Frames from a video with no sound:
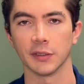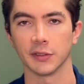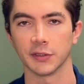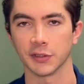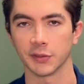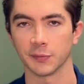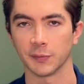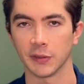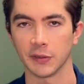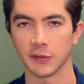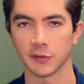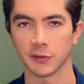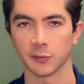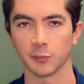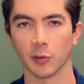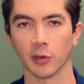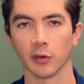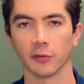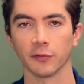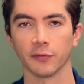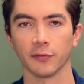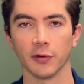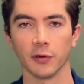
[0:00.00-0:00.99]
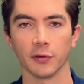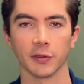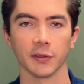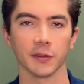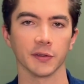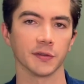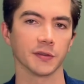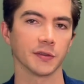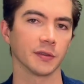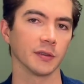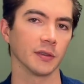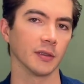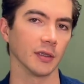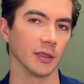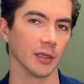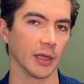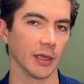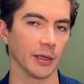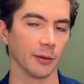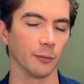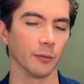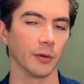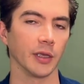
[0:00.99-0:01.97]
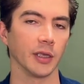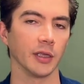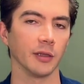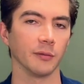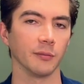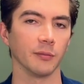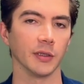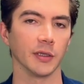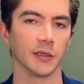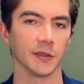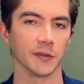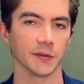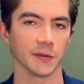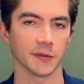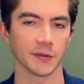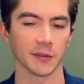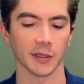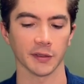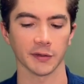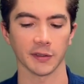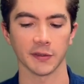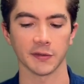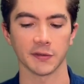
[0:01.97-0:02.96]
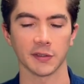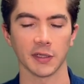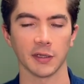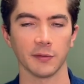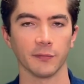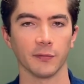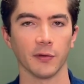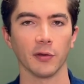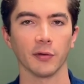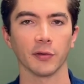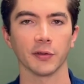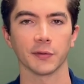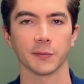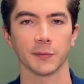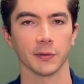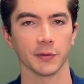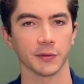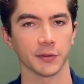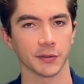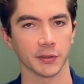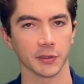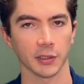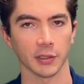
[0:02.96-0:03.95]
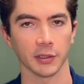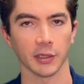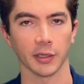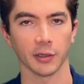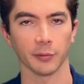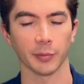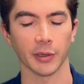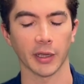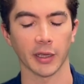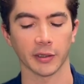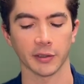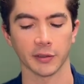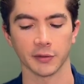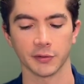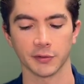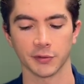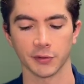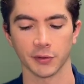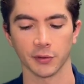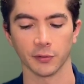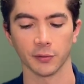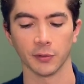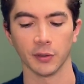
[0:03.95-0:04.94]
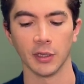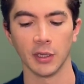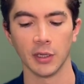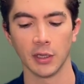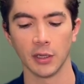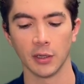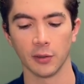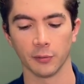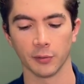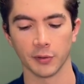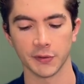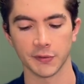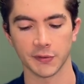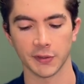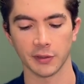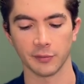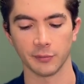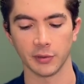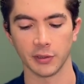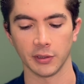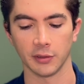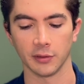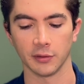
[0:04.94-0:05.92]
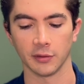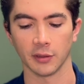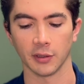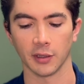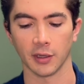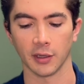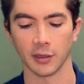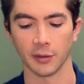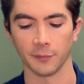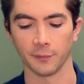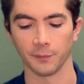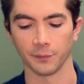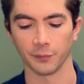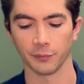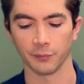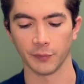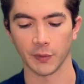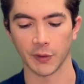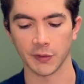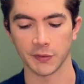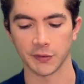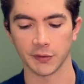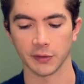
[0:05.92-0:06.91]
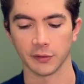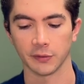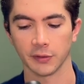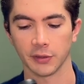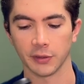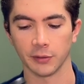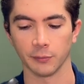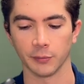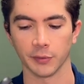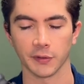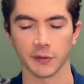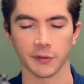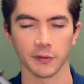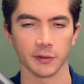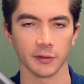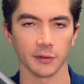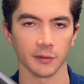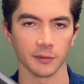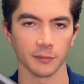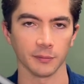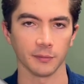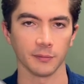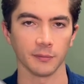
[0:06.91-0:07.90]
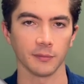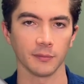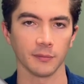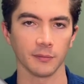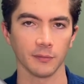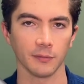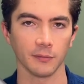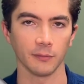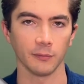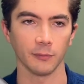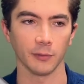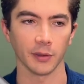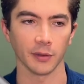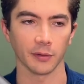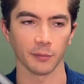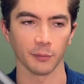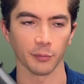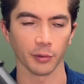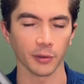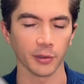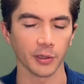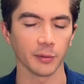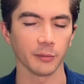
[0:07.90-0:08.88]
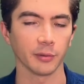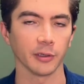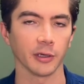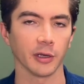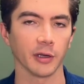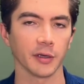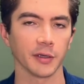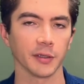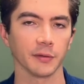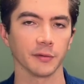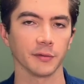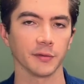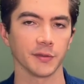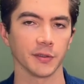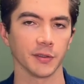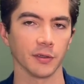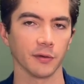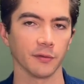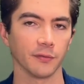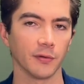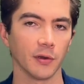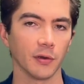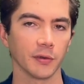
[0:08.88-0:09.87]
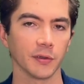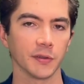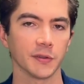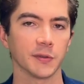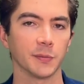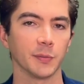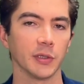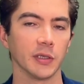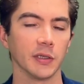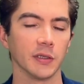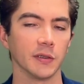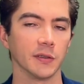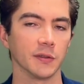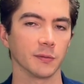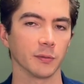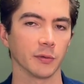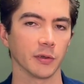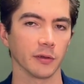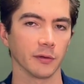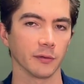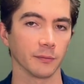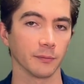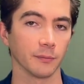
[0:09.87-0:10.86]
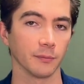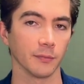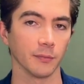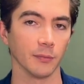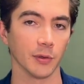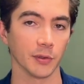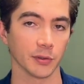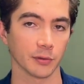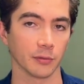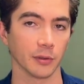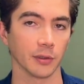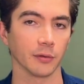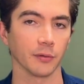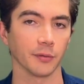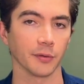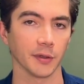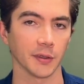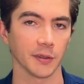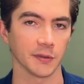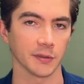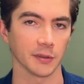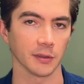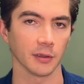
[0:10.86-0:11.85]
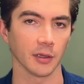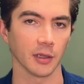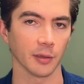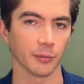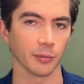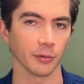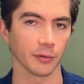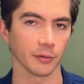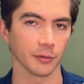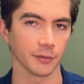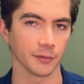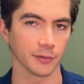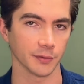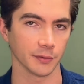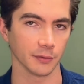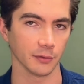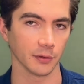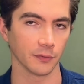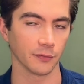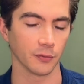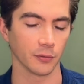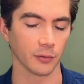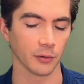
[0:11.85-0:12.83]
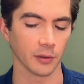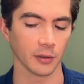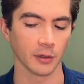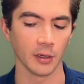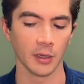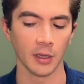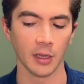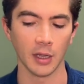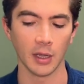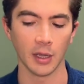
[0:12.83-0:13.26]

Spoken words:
it just means smart focus lightweight because it's got that same focus wheel just in a lighter package. So what does that mean? Basically, with birding binoculars, focus speed is one of the most critical things that a lot of birders look for.